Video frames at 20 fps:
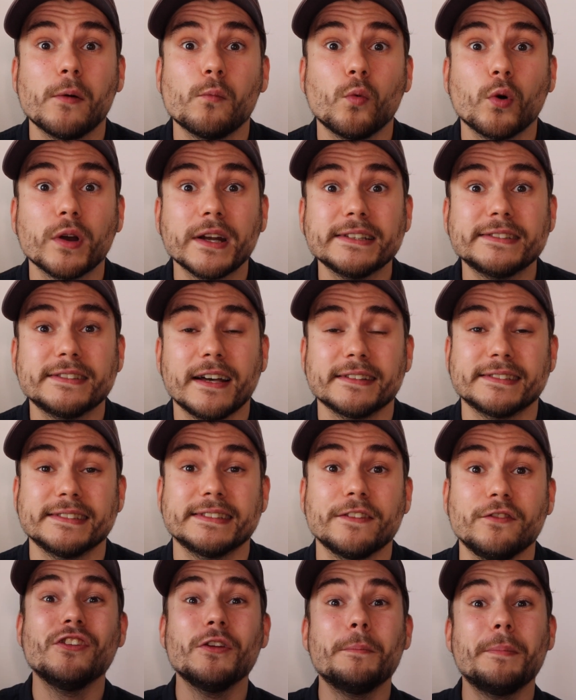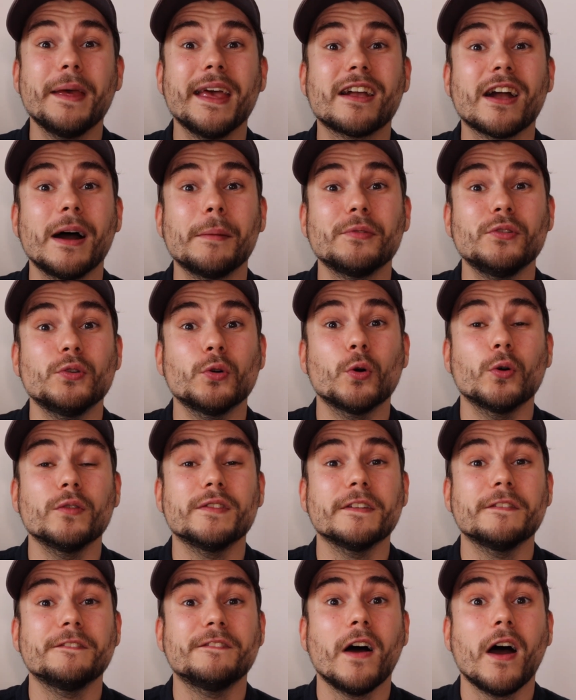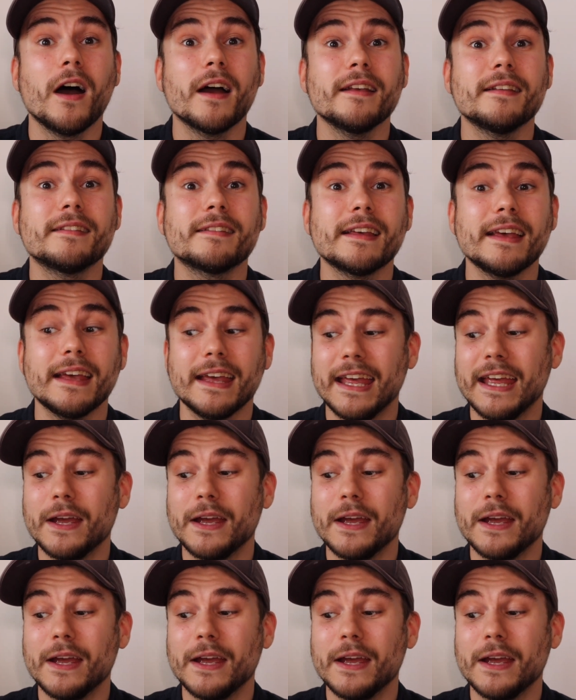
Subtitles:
and what it does is if you pick up your device,